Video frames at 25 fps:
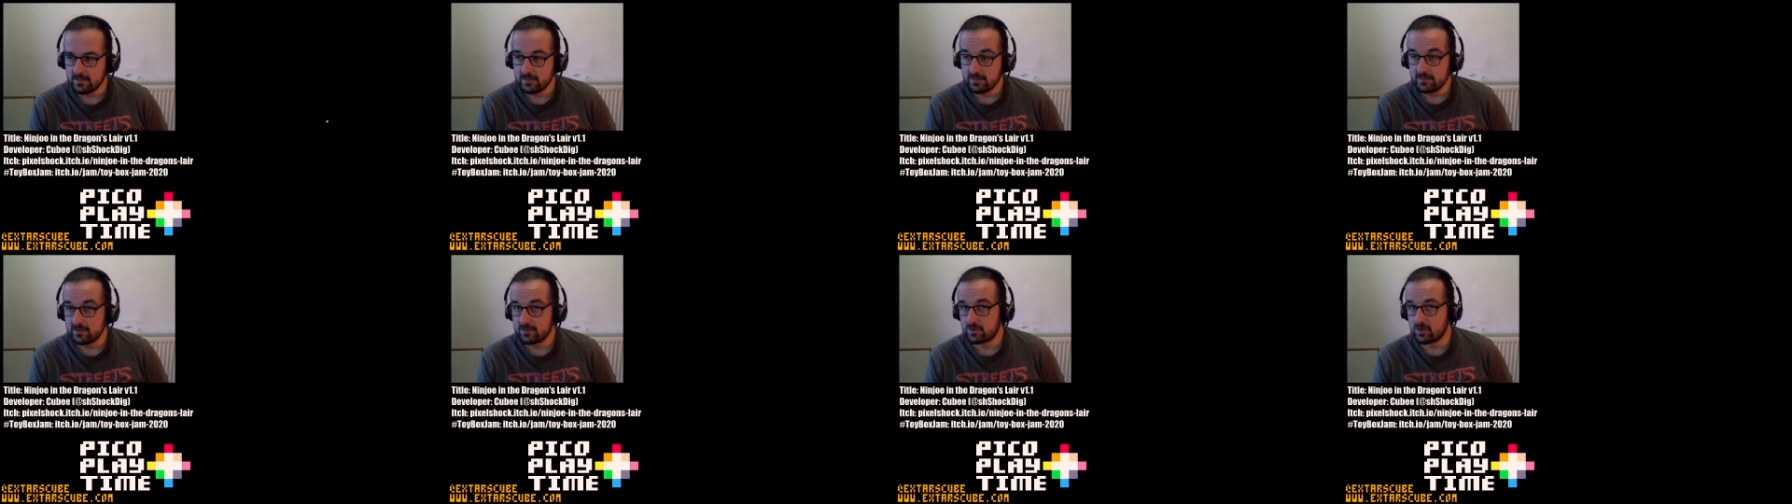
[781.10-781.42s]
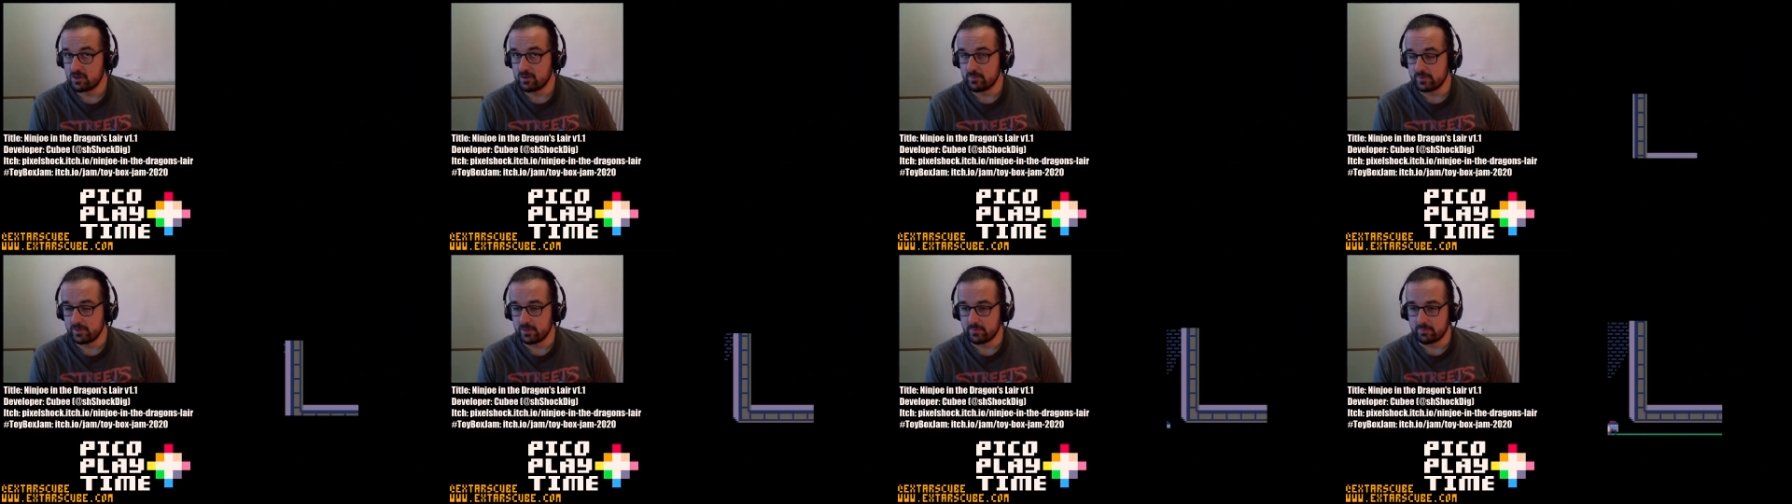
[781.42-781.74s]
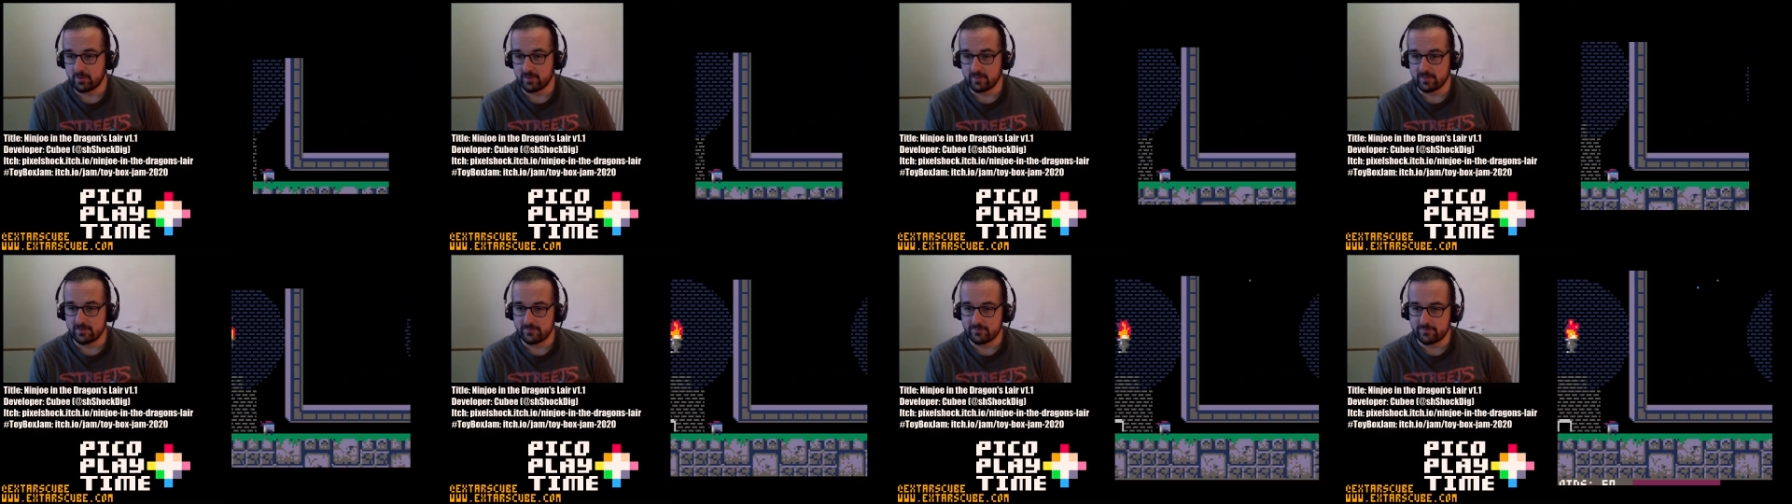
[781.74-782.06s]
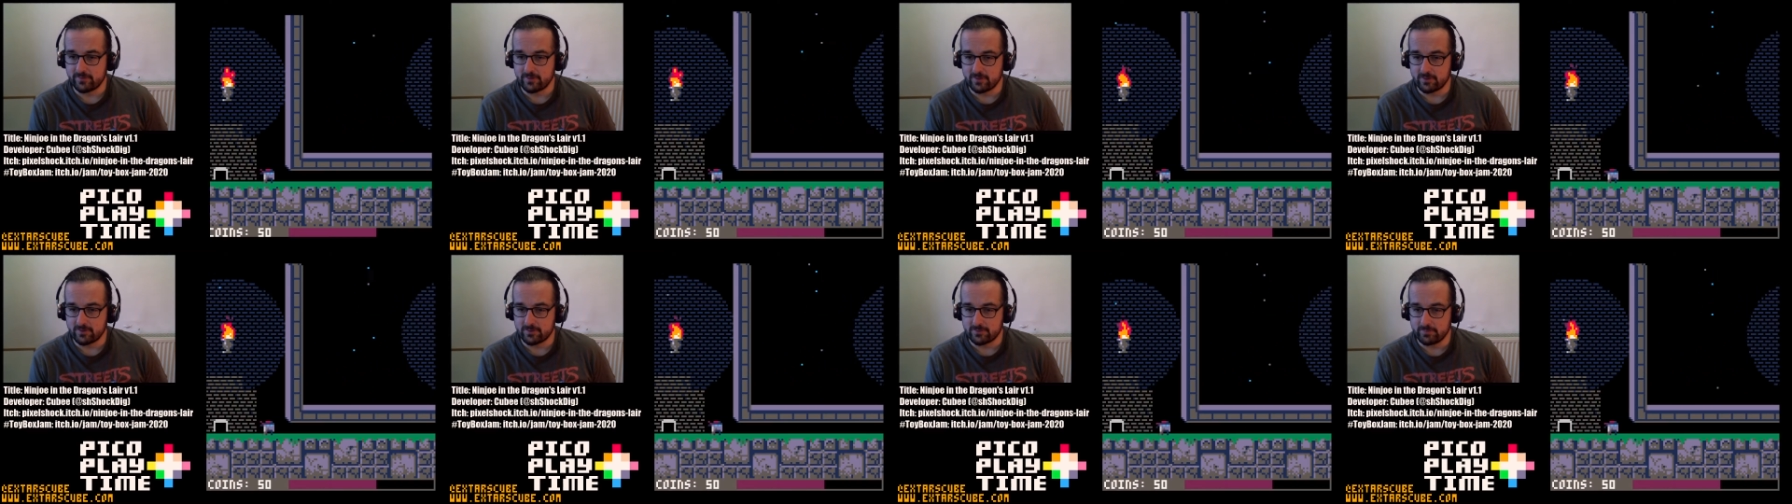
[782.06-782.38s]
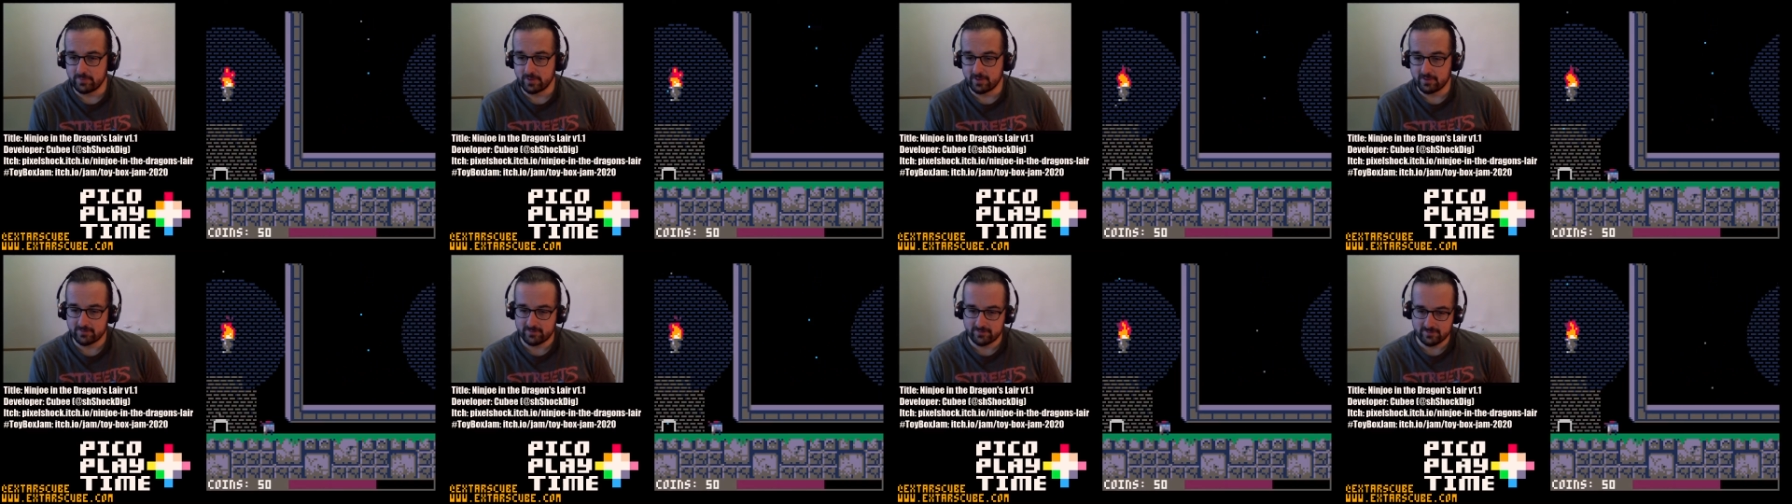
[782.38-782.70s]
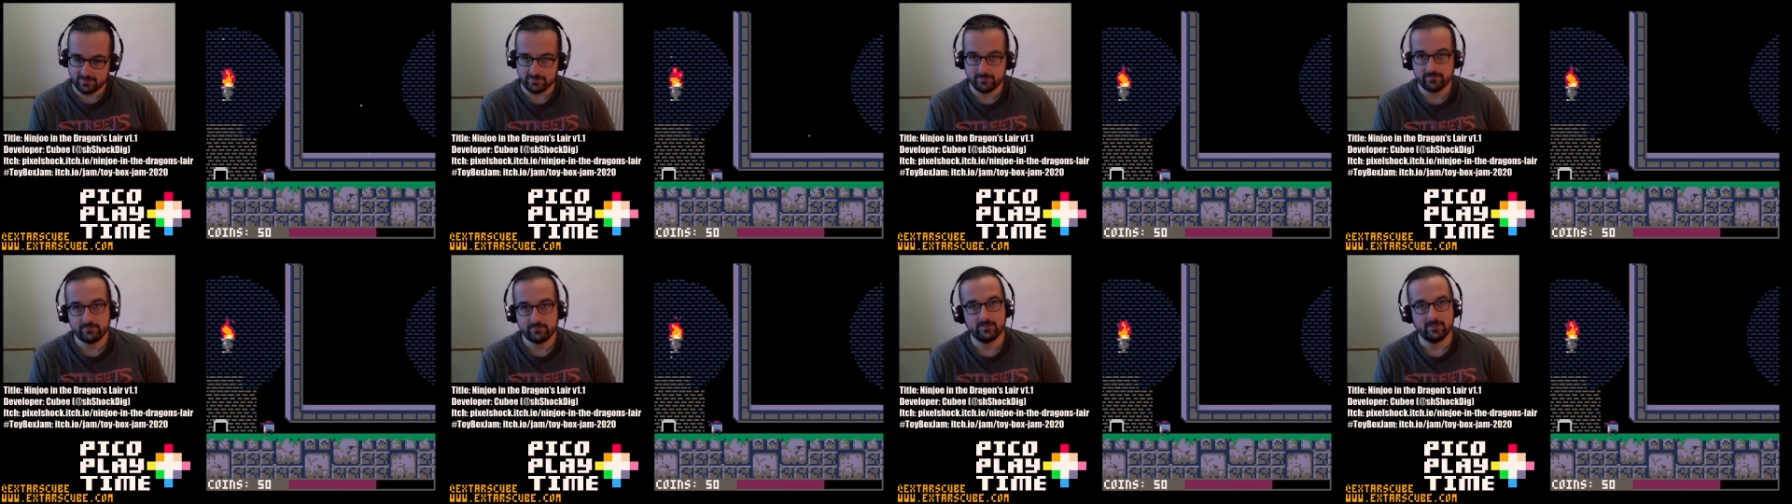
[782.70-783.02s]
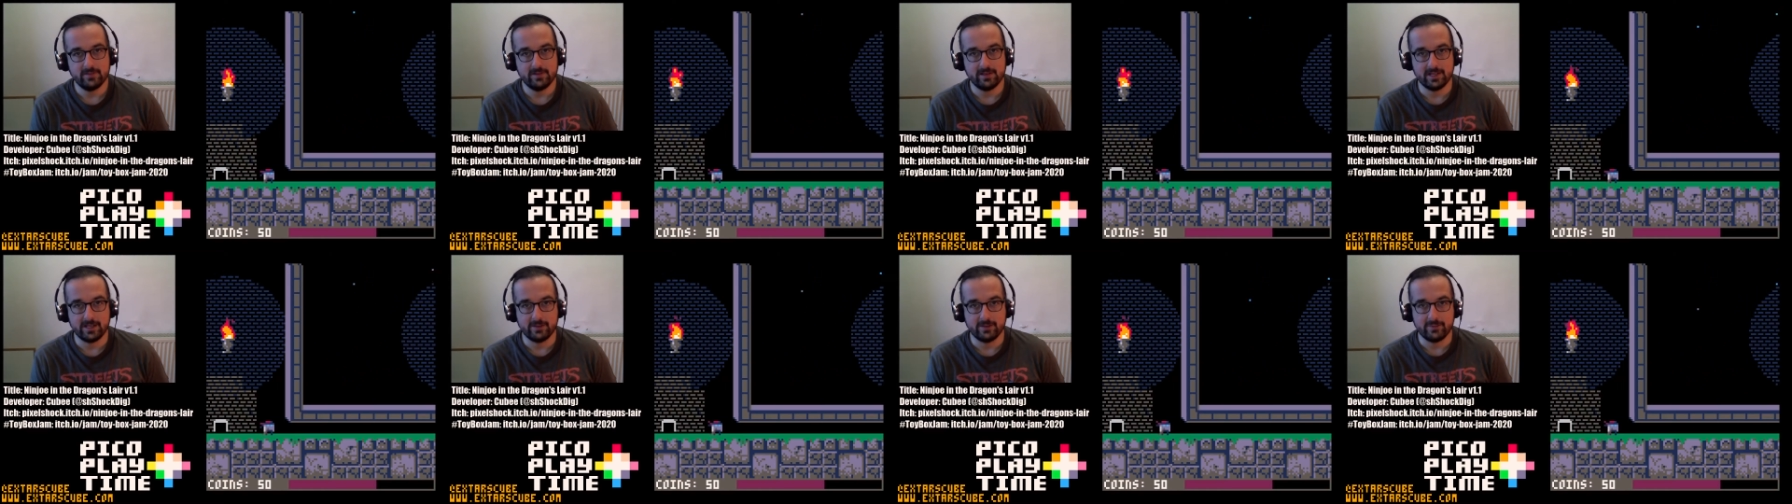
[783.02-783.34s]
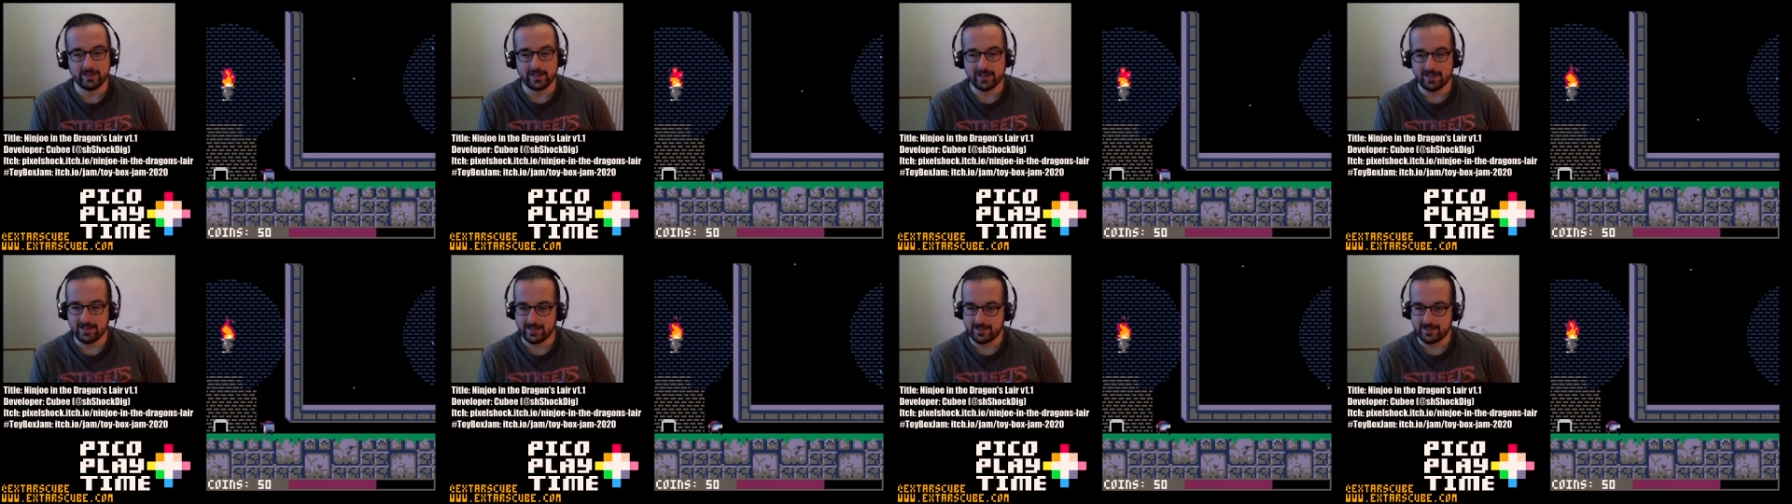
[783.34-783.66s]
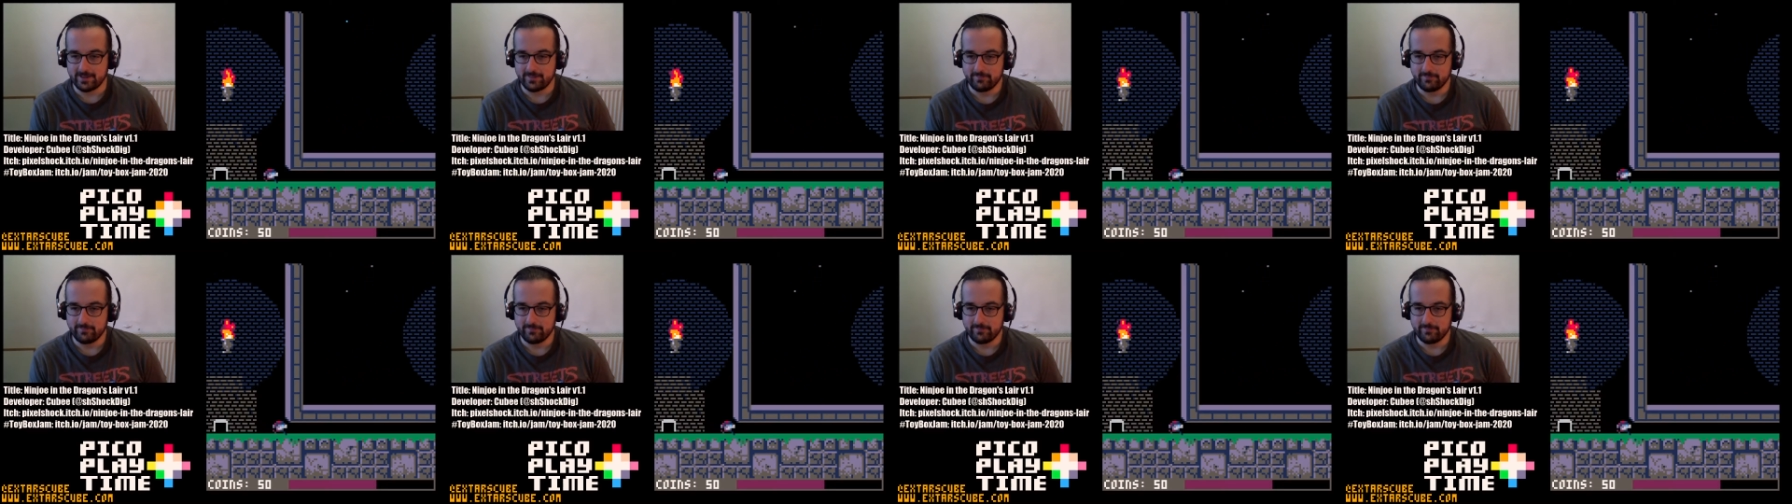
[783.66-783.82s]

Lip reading: coming up on the first boss. Here we are.